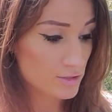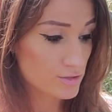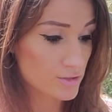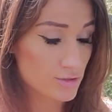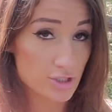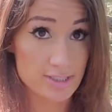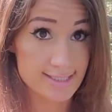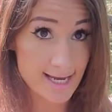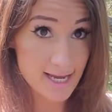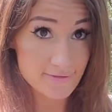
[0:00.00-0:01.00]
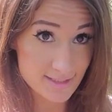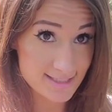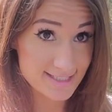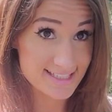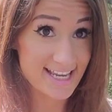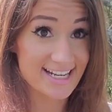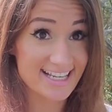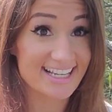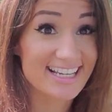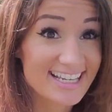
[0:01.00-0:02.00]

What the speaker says: to just dive into dating,